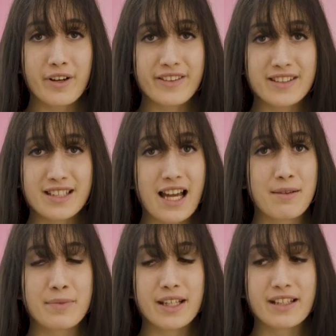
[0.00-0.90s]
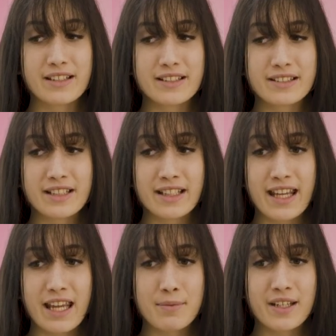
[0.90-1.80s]
one at the time because it
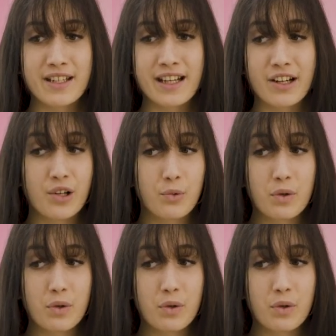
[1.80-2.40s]
came in an era